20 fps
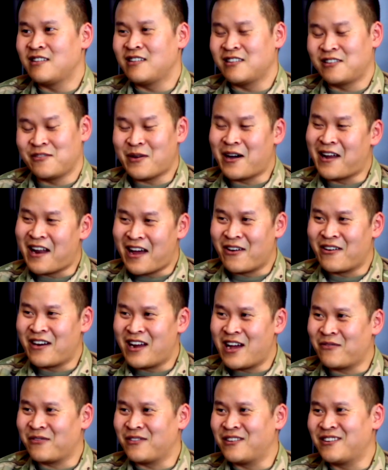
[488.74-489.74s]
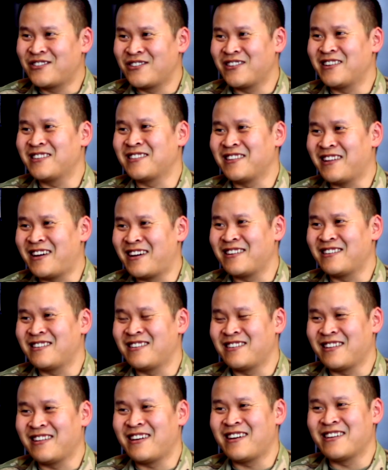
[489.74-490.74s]
It's about an hour and a half lunch, so that's a lot
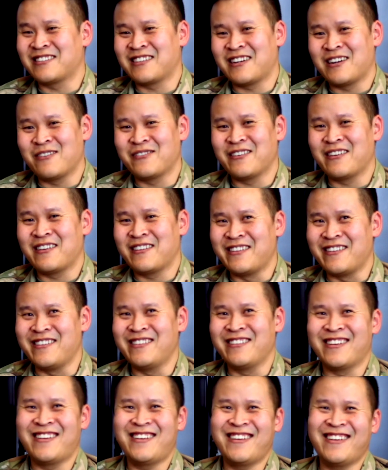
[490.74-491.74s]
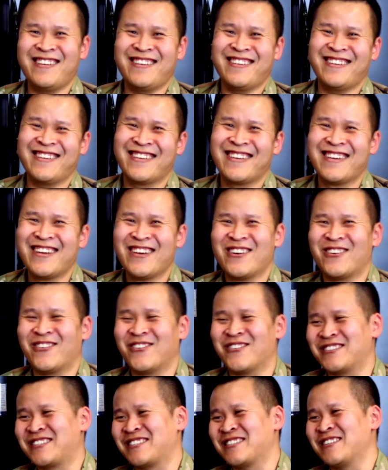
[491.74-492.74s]
of time to eat
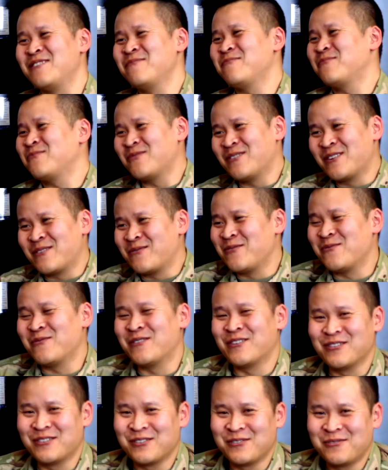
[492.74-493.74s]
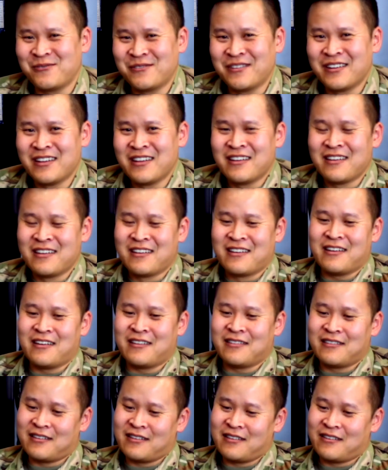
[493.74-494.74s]
or sleep, whatever you want to do.
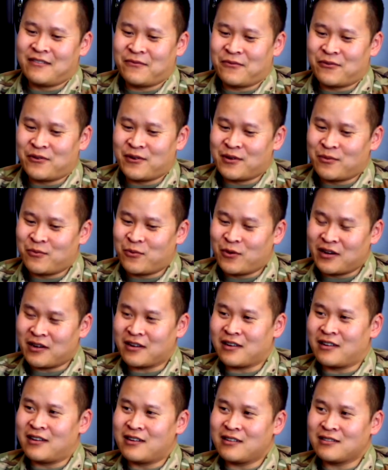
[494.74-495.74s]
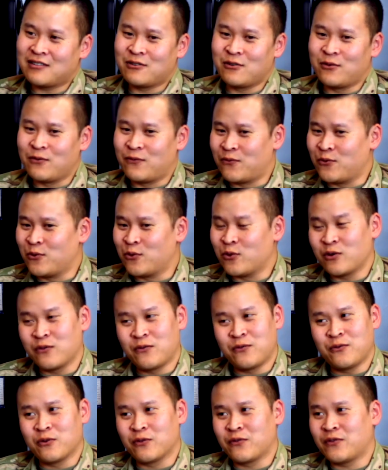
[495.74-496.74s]
And then from 1 o'clock to
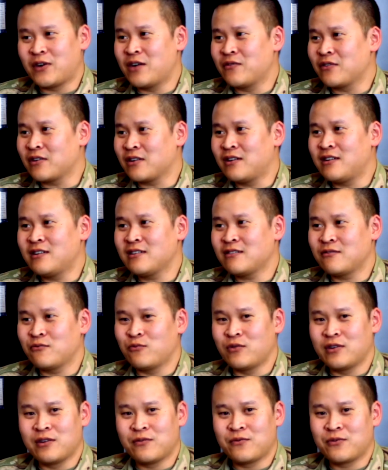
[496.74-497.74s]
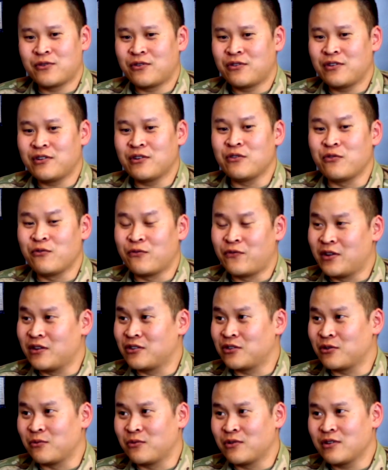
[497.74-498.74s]
4 or 5 o'clock, whenever, you know, you
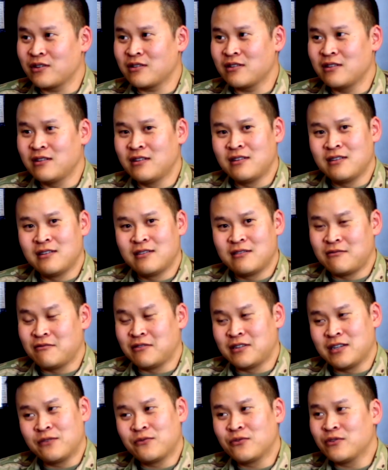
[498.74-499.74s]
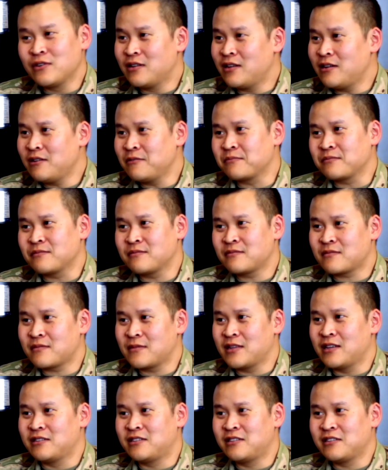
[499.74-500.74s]
finish your work, you're done for the day.
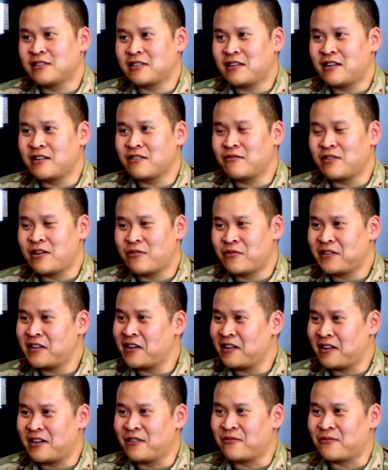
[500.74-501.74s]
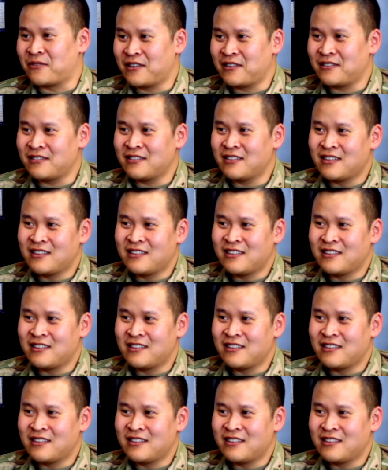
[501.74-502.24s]
It's just like everyday life, right?